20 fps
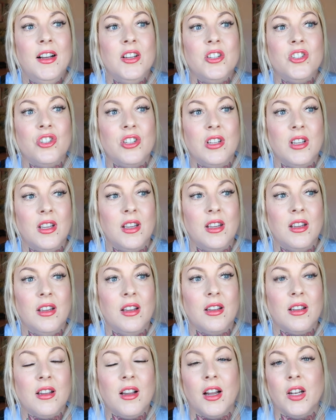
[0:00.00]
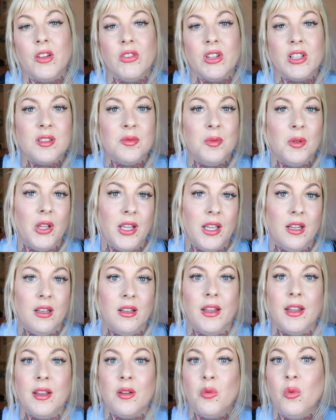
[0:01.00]
she kind of explained
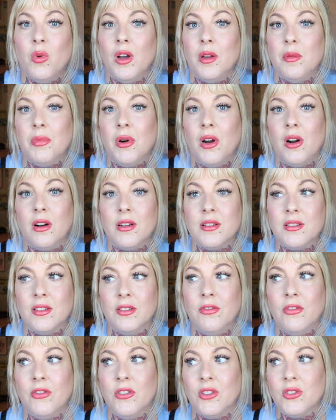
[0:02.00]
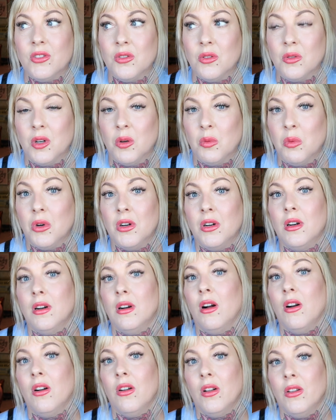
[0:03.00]
like what parts of the store
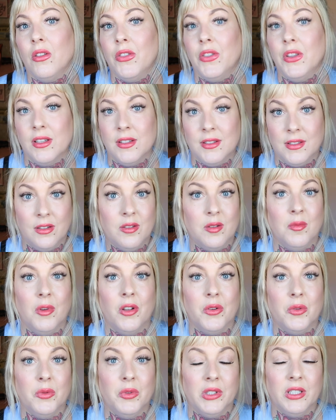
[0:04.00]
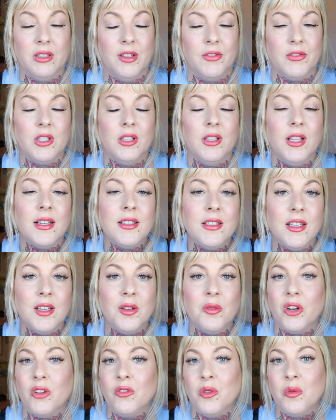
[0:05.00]
were all things that her mother really loved
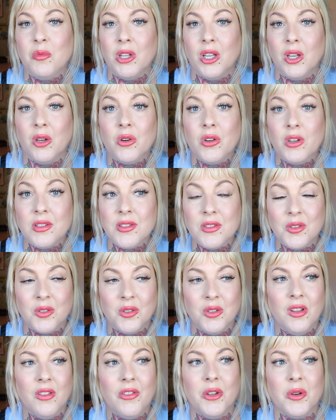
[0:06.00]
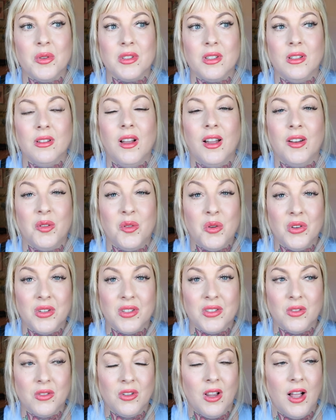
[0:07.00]
collecting. One of them being crystal. There was a lot of
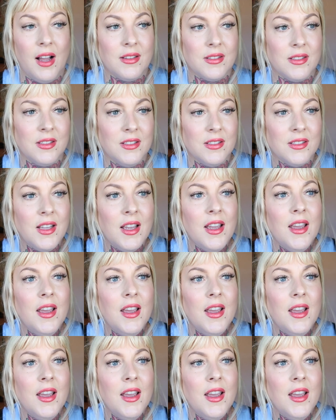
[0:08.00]
crystal glasses.